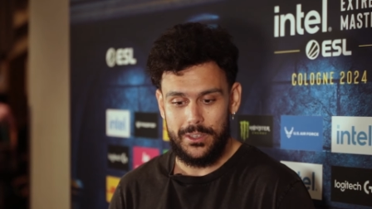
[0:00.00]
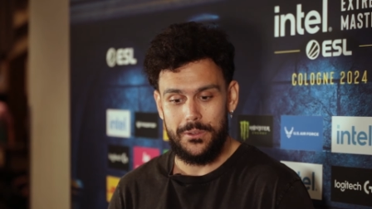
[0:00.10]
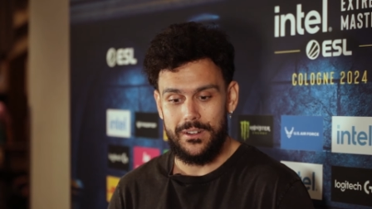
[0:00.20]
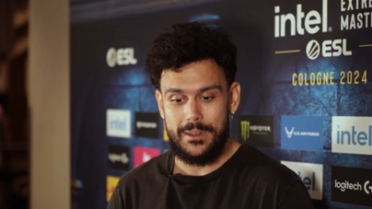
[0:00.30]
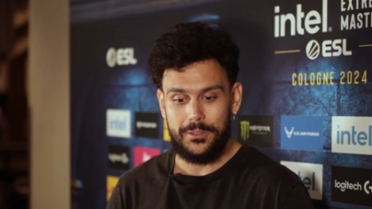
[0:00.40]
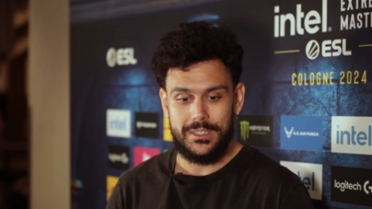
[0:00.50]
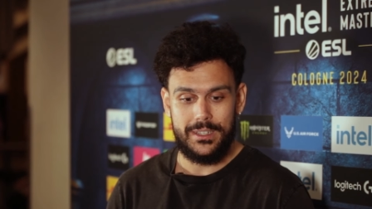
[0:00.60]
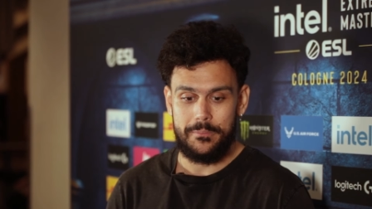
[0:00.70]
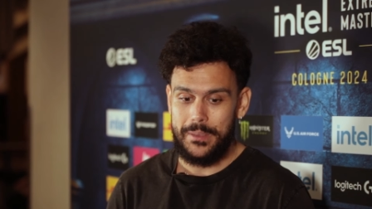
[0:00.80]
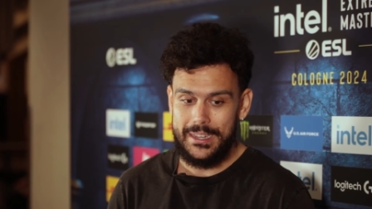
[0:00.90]
who are able to
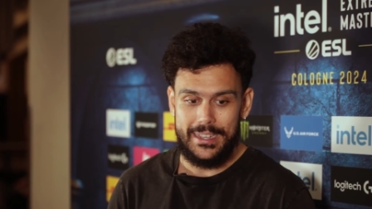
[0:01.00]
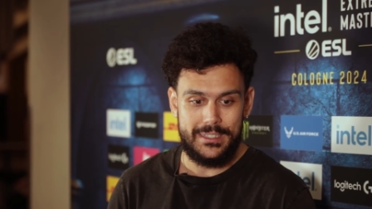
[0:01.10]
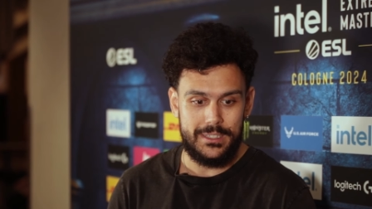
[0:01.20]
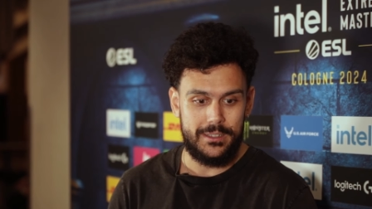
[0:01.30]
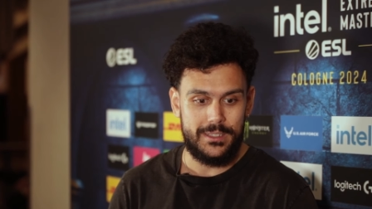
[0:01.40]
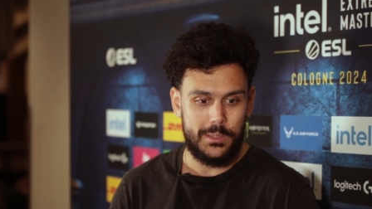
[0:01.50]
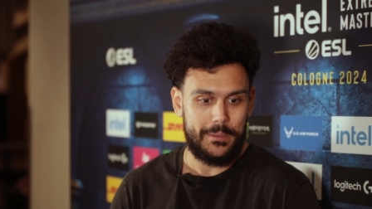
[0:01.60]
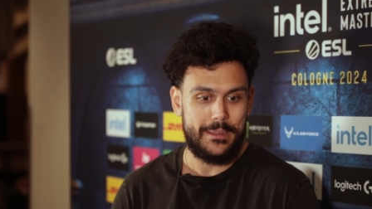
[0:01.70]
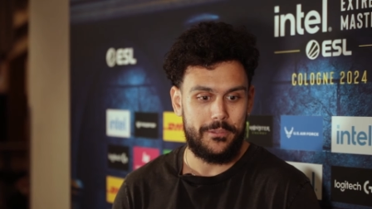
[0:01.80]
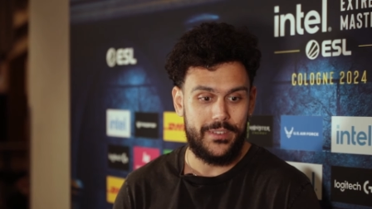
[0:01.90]
compete and to, to
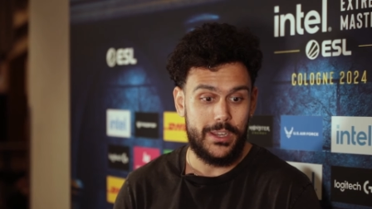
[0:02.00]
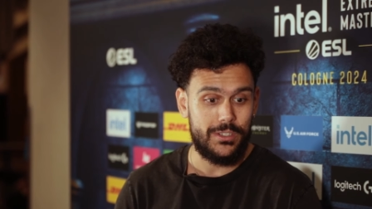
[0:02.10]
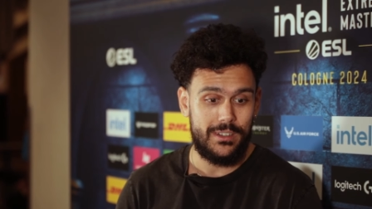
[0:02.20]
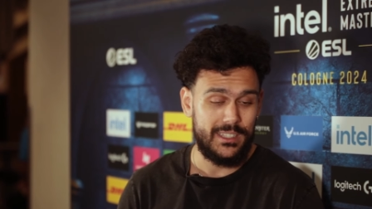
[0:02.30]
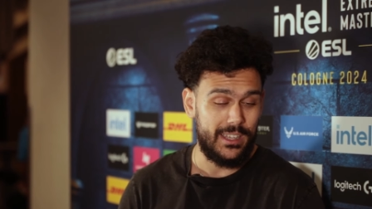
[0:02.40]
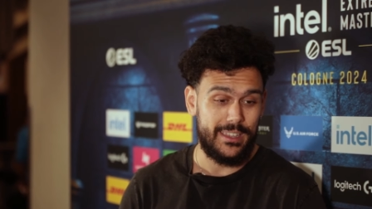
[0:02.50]
play professionally.